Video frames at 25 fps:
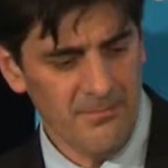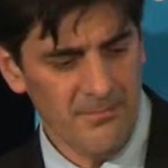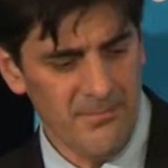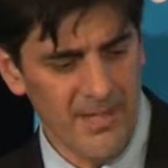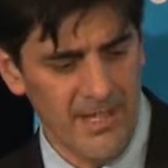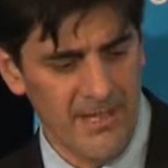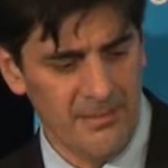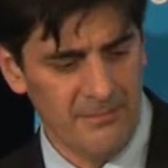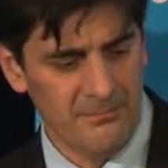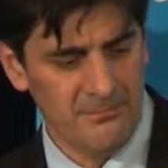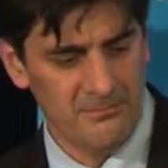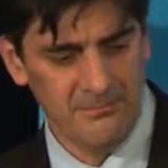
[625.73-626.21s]

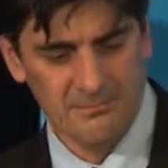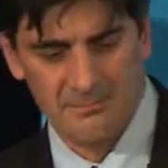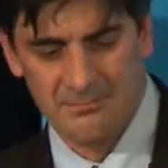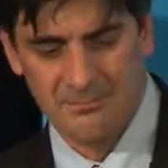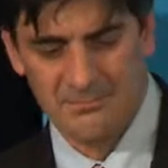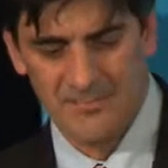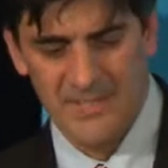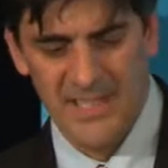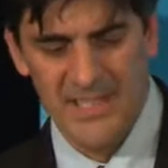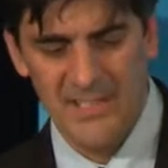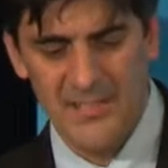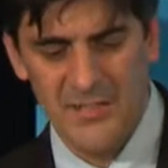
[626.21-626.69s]
Now,
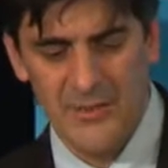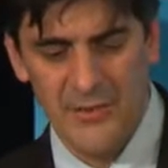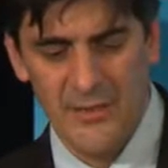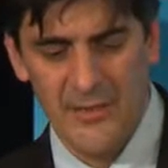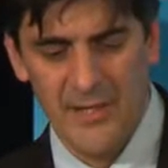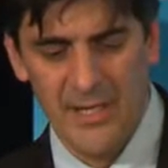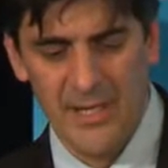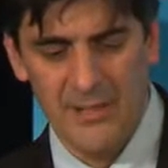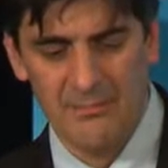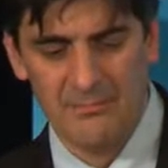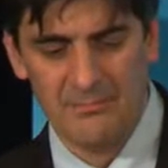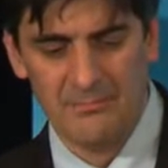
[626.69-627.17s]
they
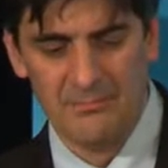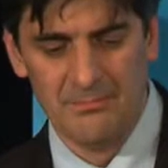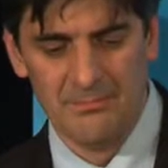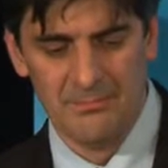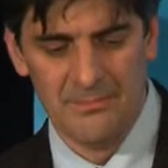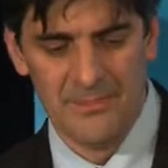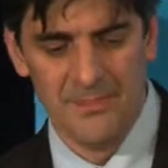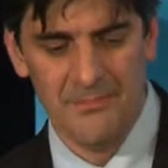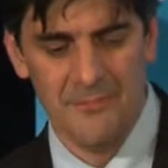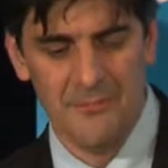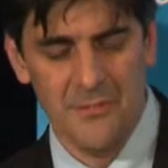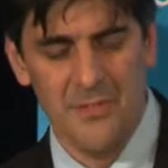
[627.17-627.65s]
turn up,
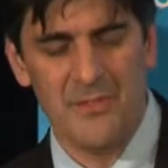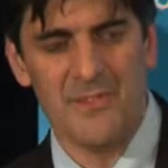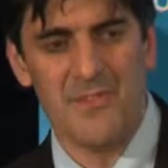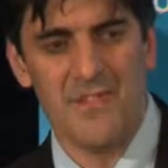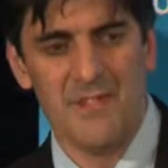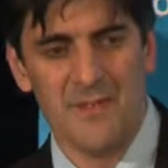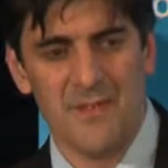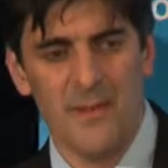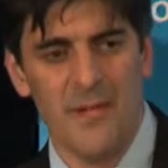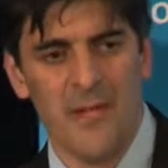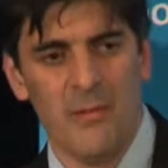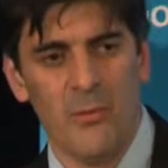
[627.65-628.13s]
the first
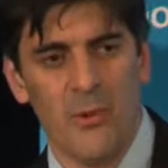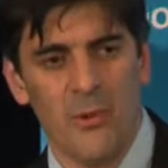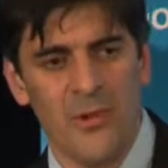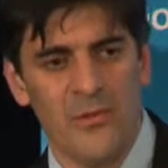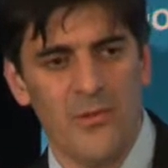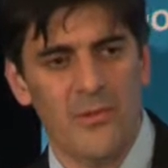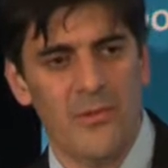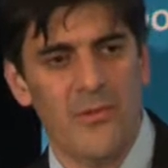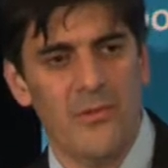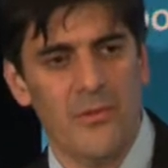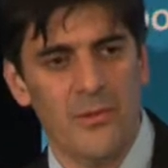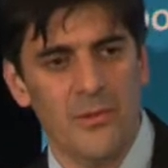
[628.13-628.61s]
thing they wanted
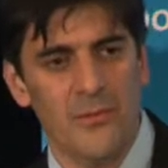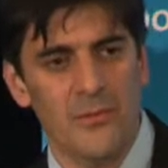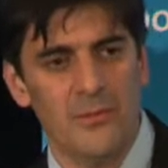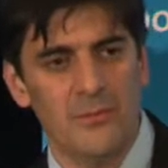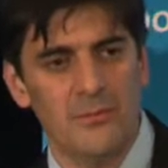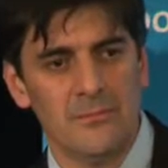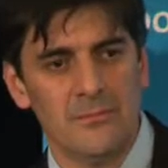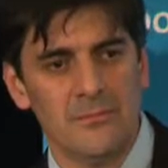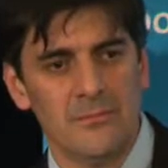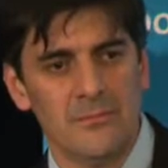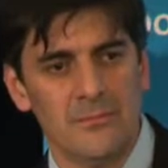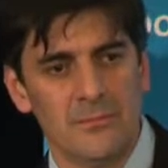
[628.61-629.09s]
to do,
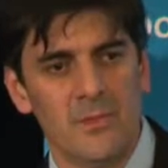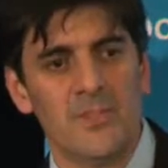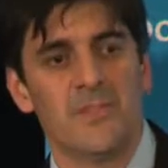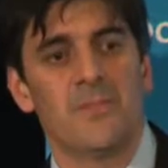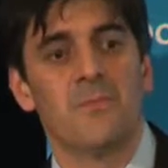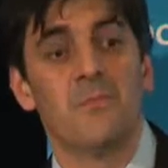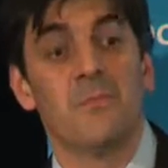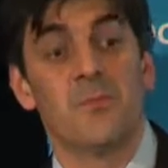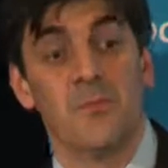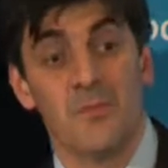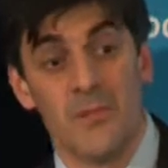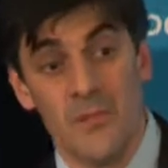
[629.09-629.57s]
which
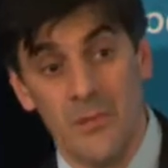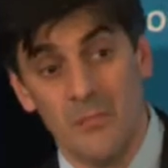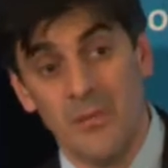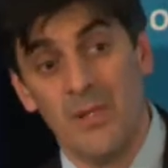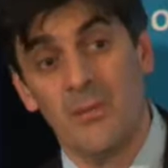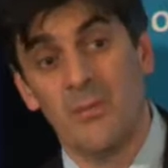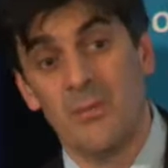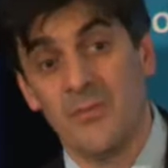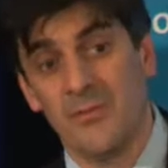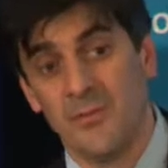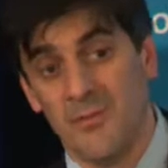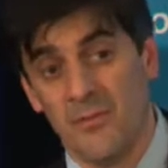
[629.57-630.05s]

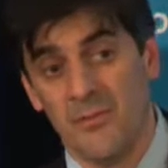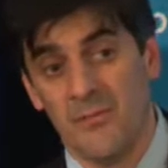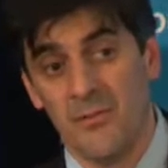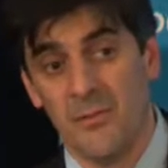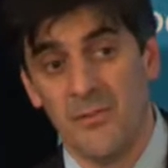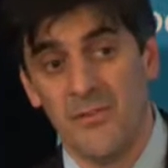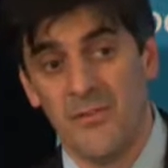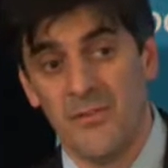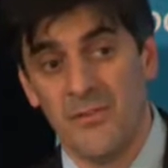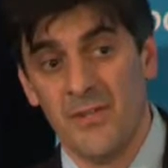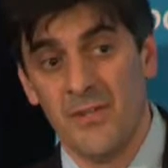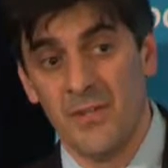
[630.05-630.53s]
presumably was the
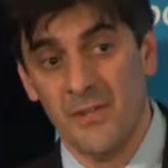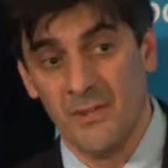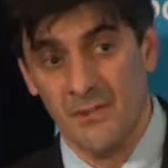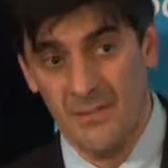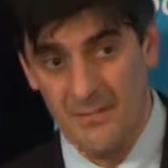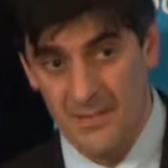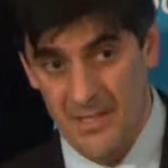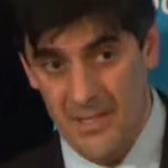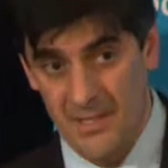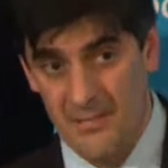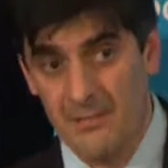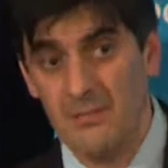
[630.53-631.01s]
first thing
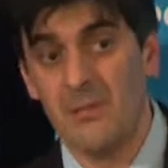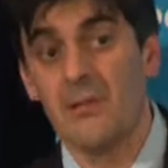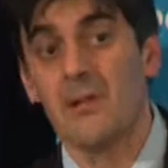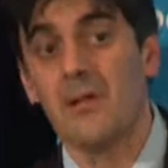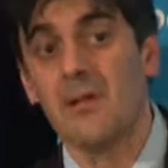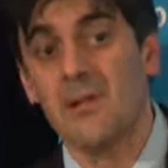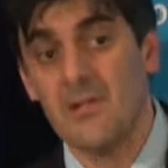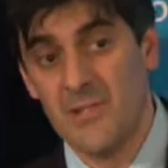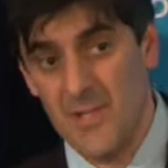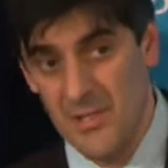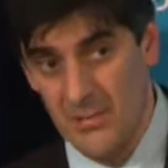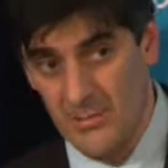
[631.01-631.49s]
that
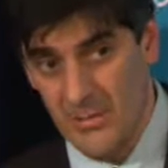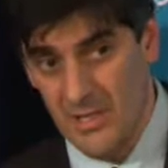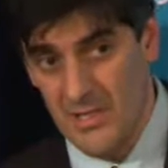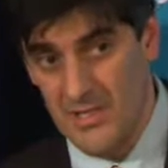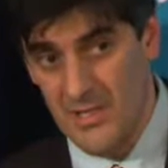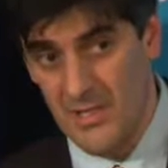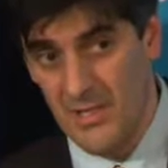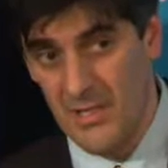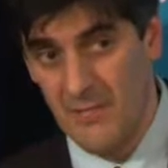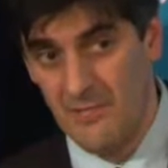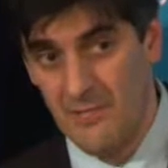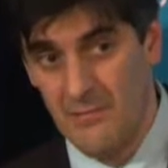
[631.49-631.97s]

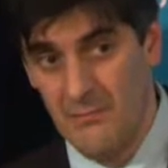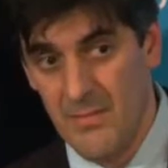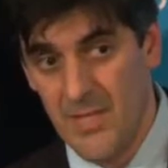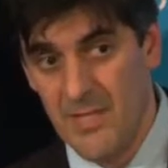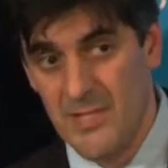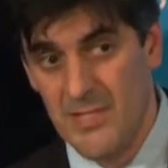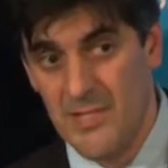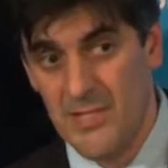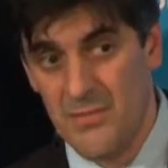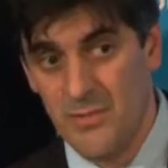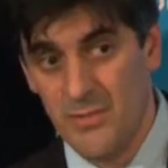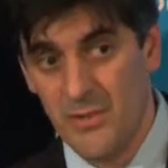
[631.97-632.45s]
generation after
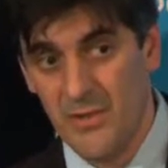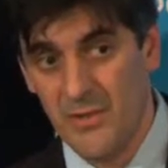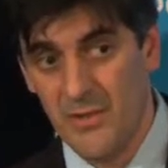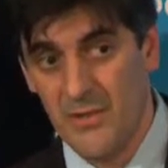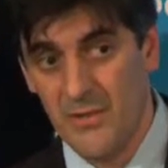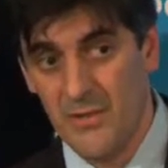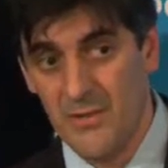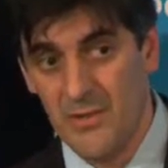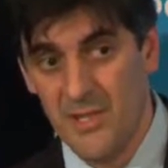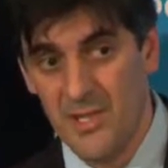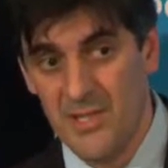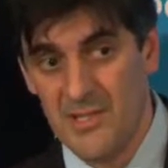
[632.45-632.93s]
Menzies wanted
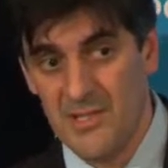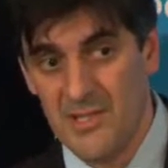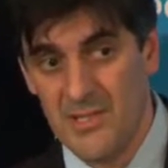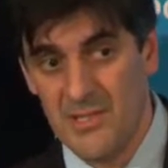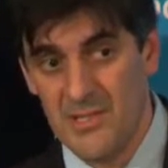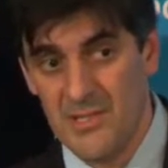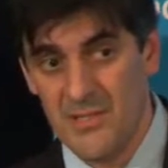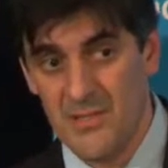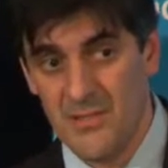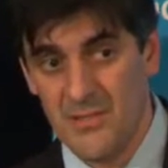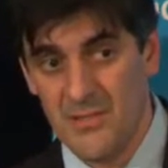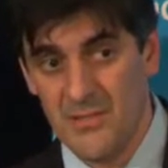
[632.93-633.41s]
to do, late
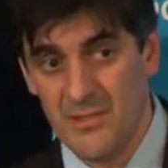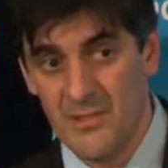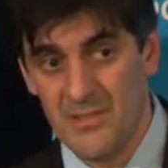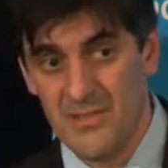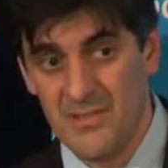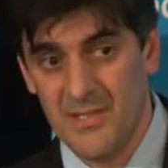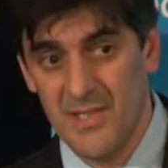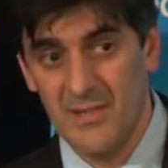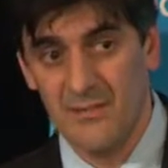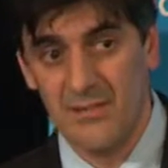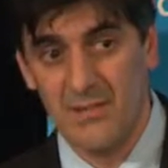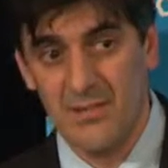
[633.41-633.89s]
60s, early
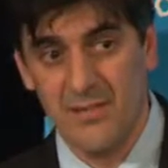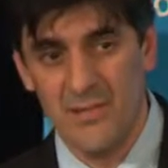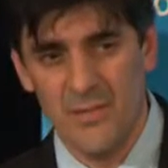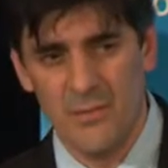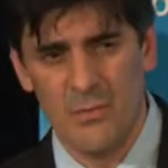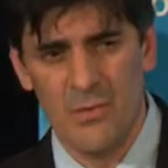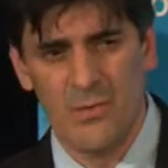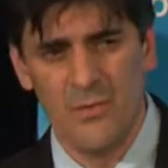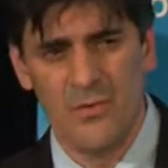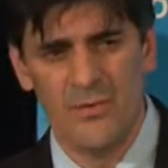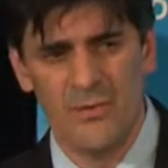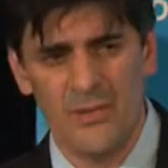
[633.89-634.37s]
70s,
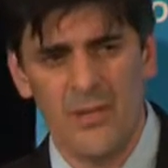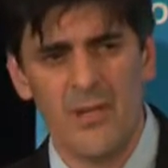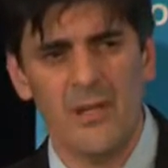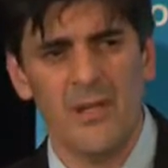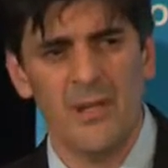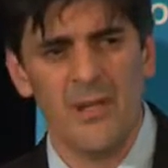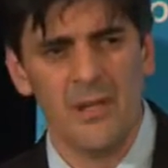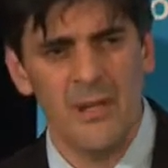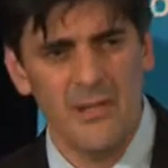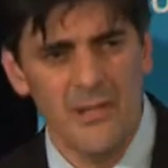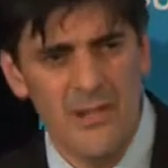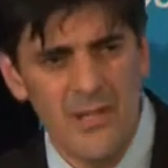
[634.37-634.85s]
was
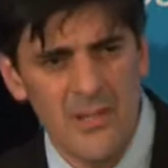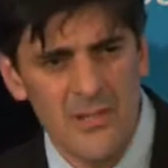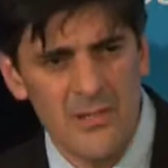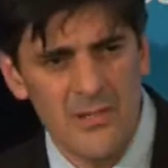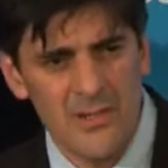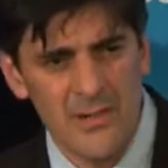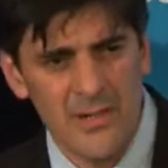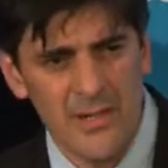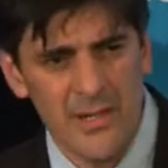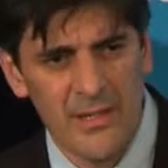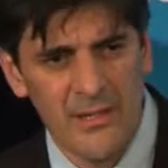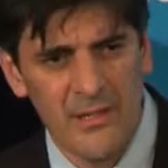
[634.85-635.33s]
the
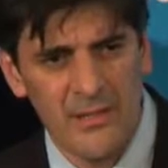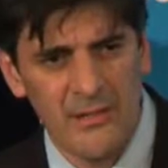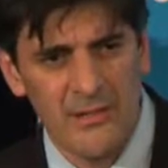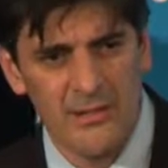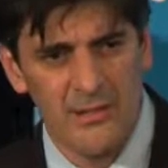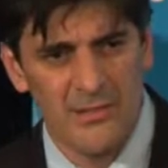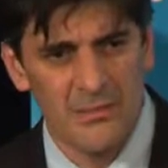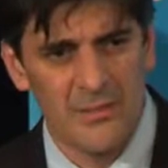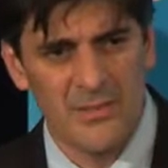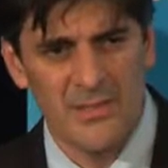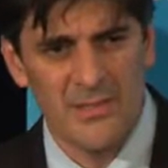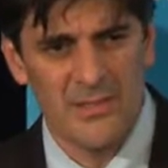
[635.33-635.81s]
intrigue,
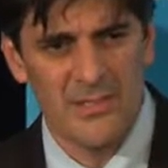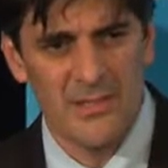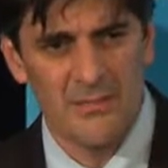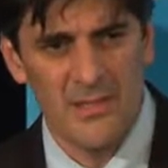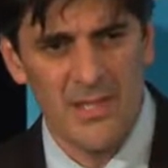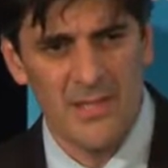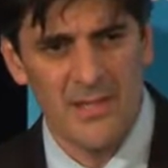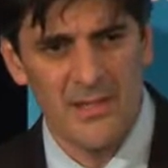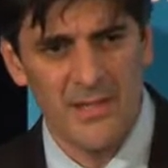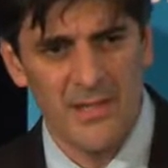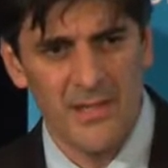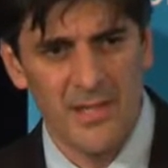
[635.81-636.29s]
was just
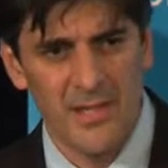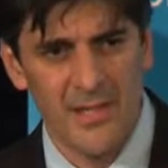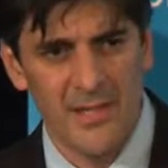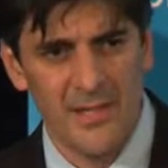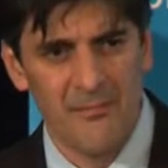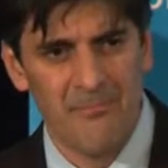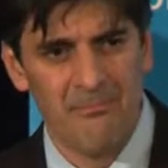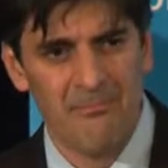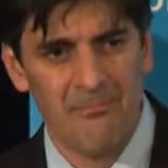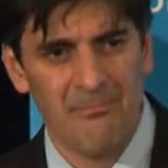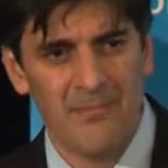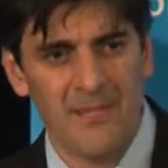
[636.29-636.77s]
about the
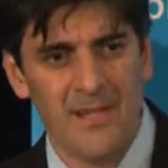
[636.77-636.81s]
game.